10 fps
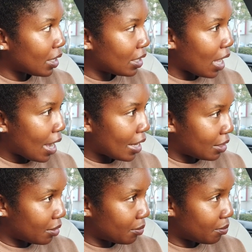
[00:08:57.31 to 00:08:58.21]
an
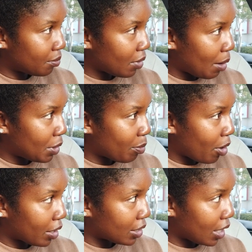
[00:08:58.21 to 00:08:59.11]
item. I'm in the
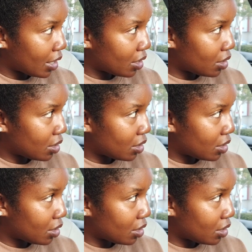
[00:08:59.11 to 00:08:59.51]
parking lot.